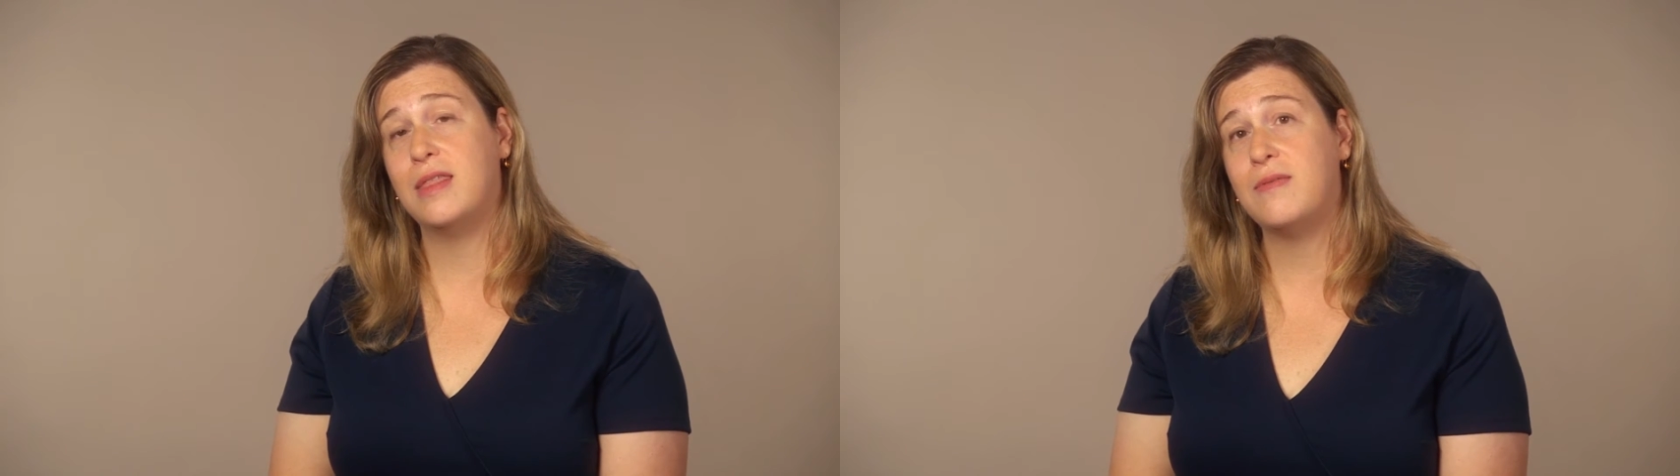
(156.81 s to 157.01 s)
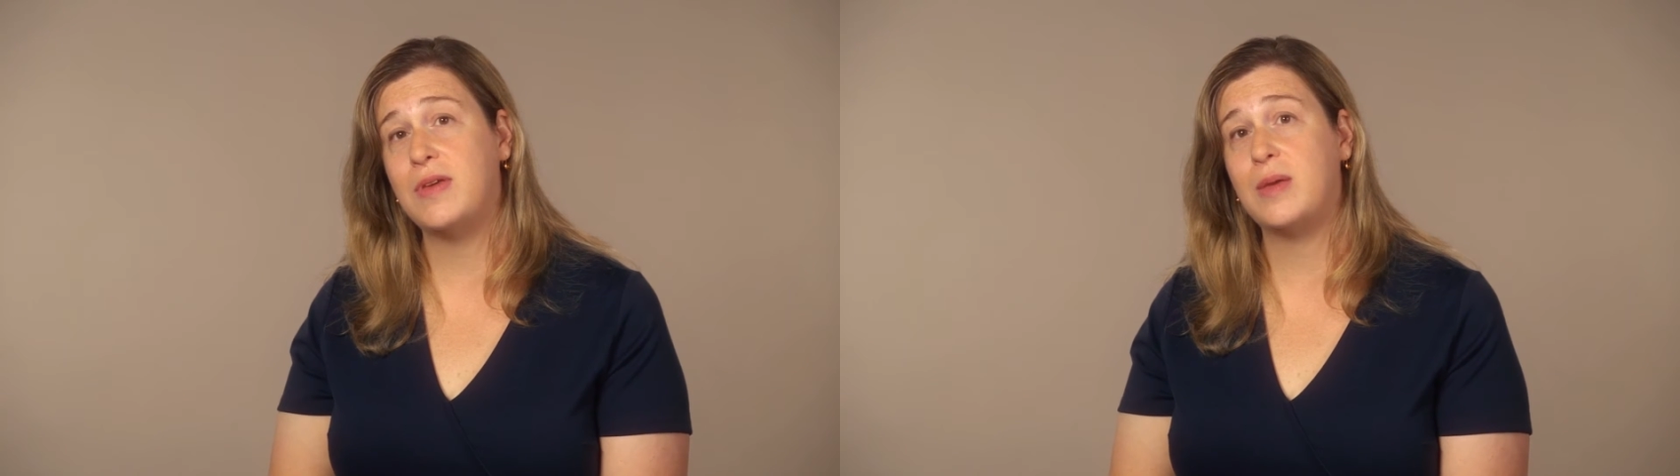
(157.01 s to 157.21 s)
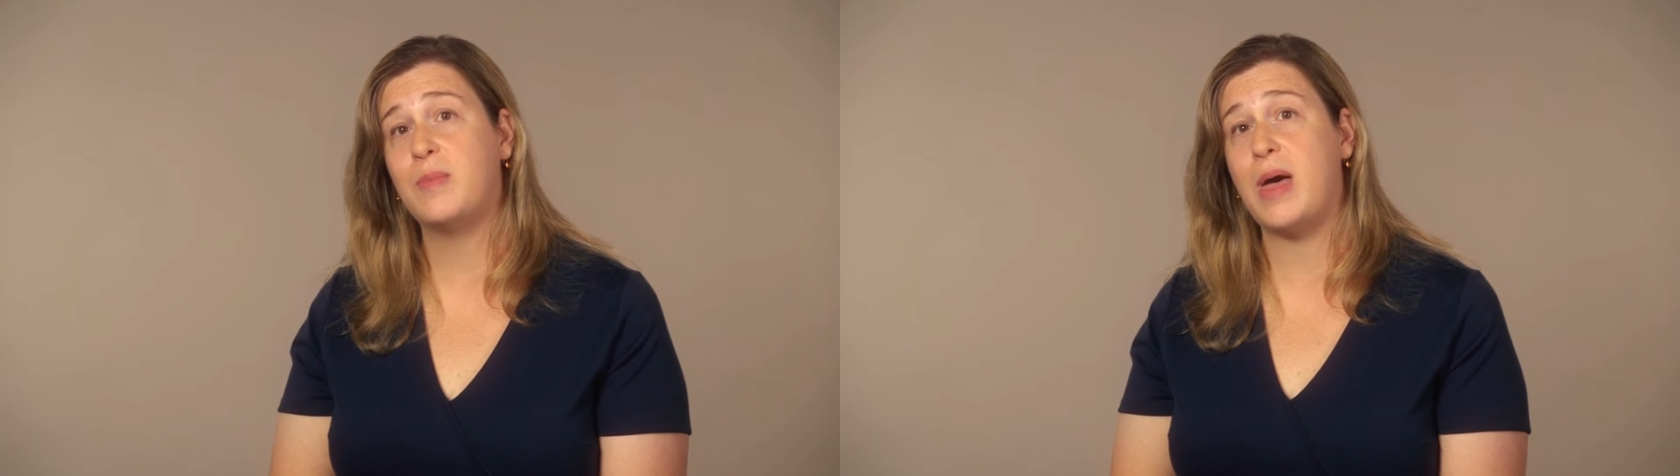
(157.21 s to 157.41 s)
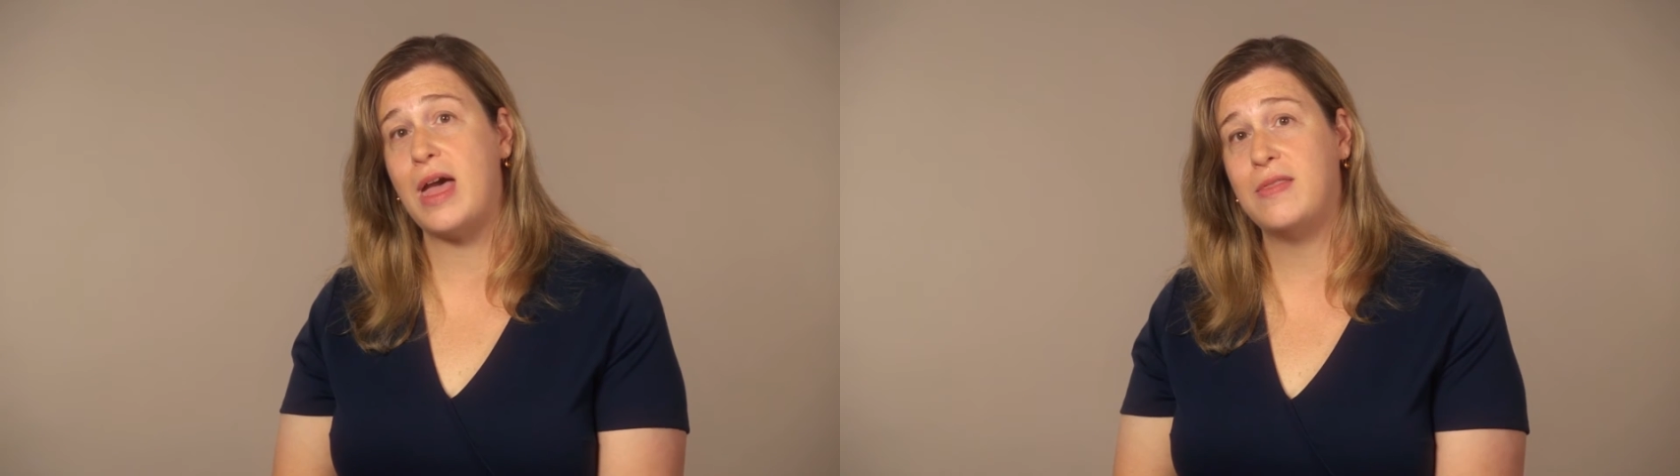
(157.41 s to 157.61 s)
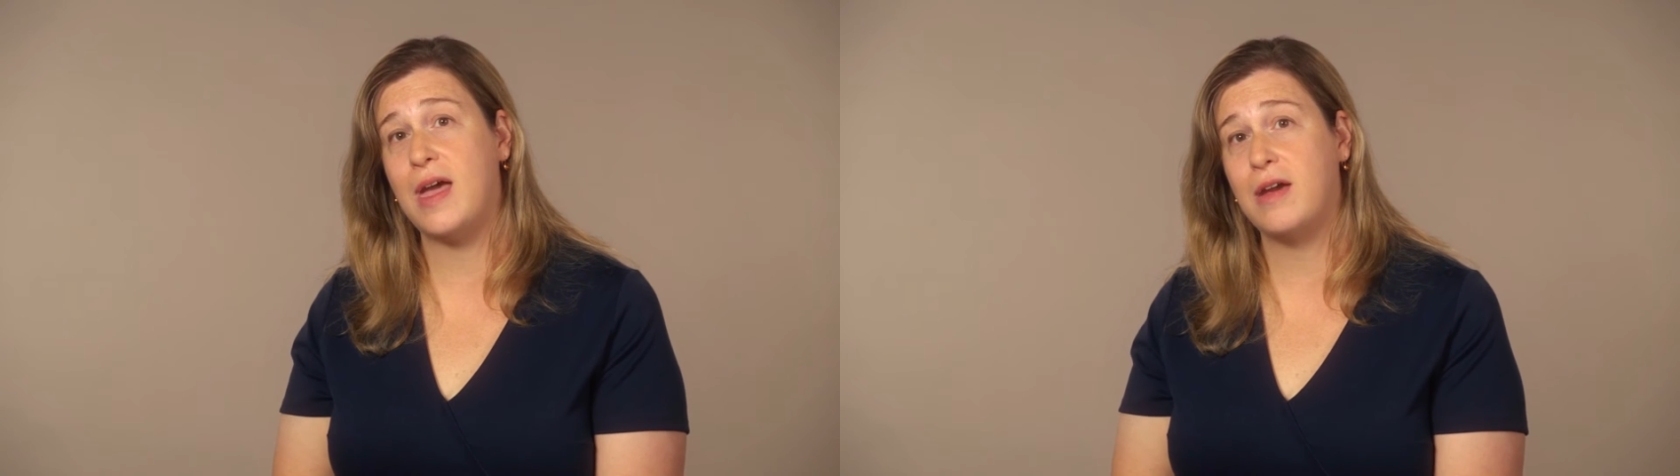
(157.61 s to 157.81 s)
living
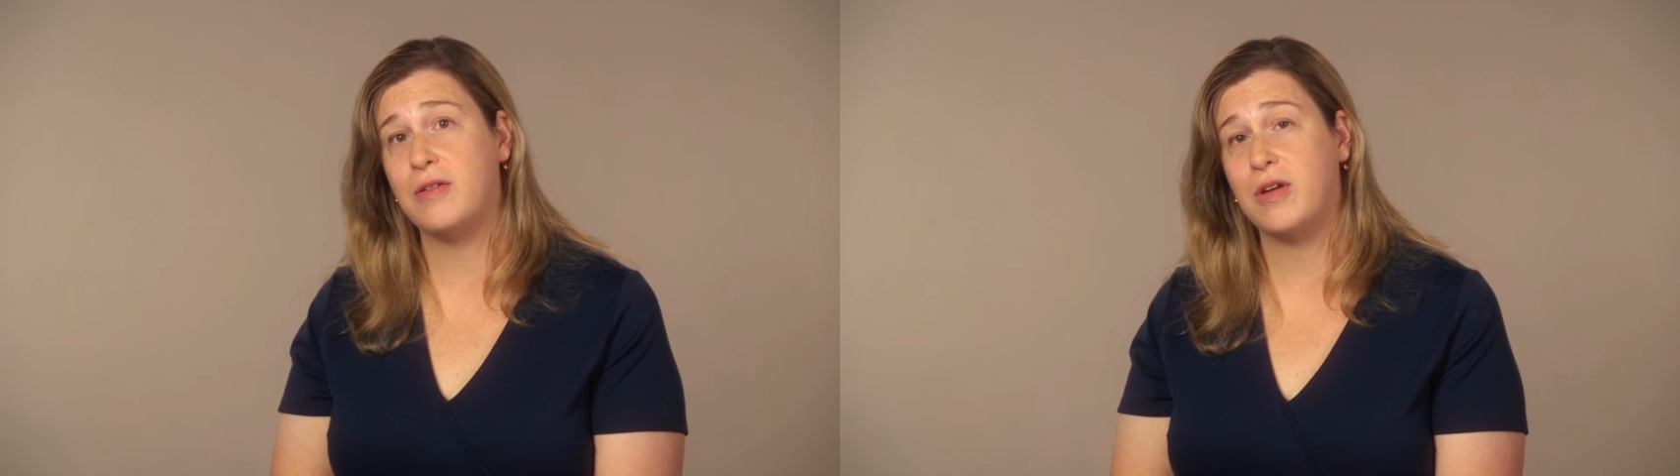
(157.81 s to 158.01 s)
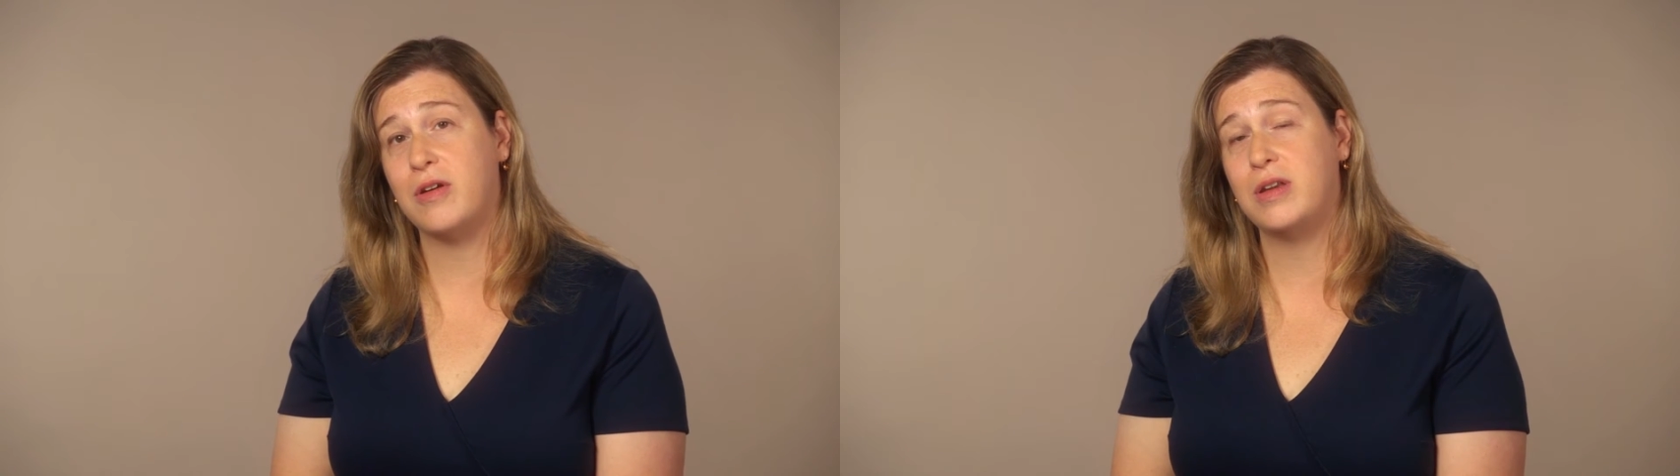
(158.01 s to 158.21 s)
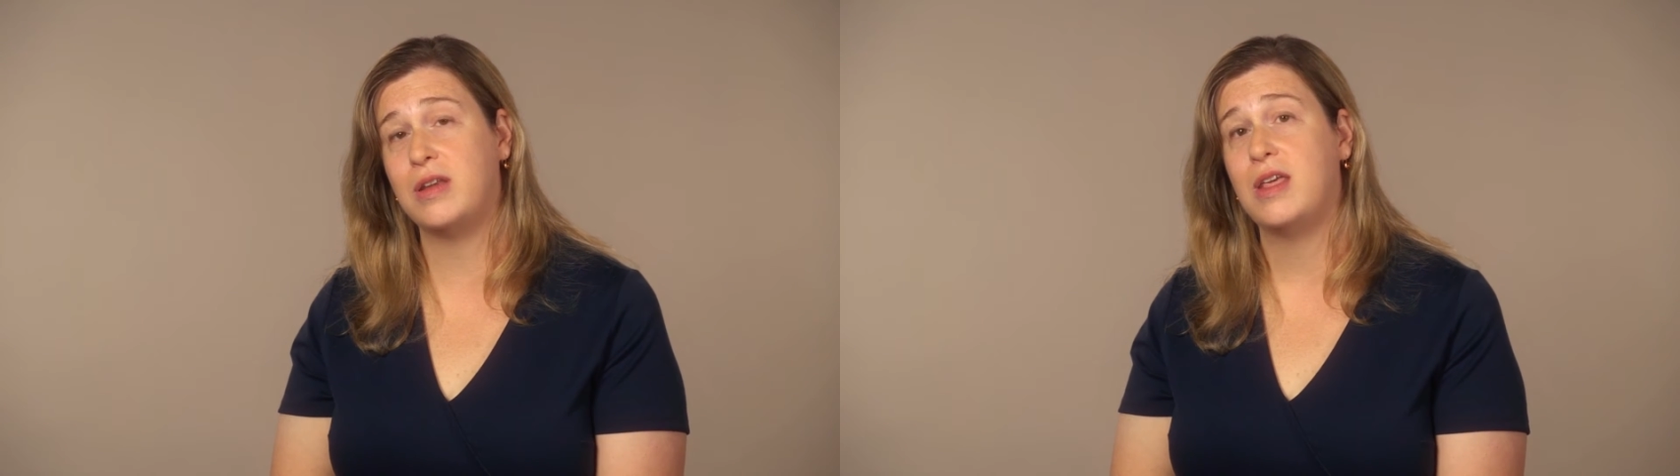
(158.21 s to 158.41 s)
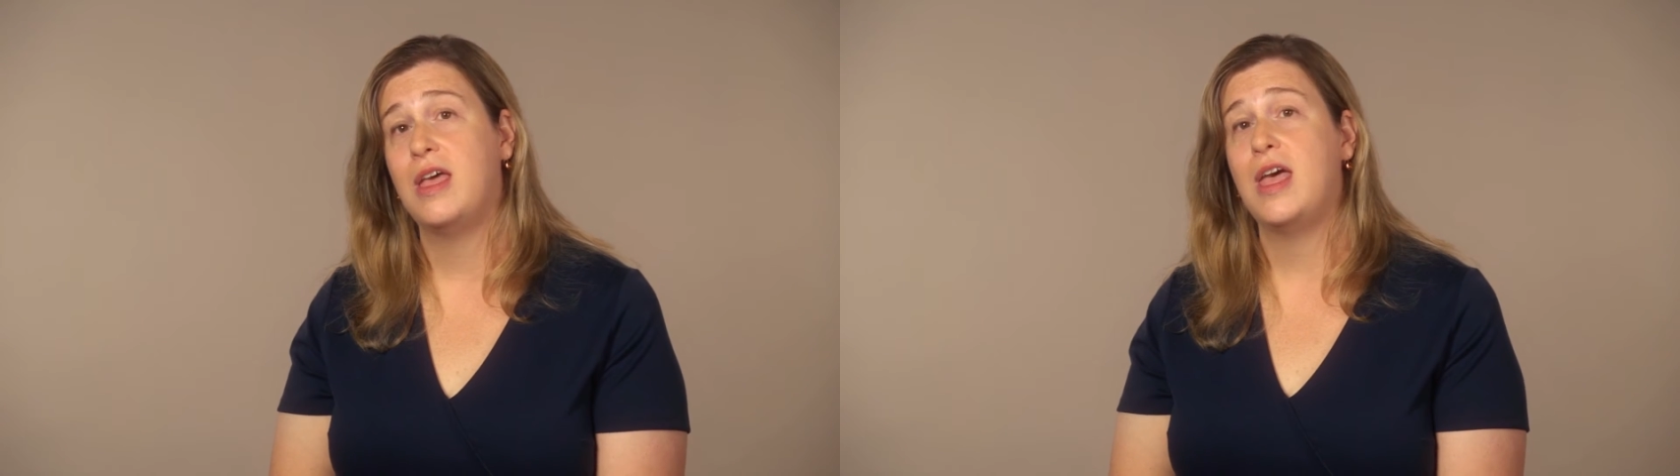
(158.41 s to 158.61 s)
behind the Iron Curtain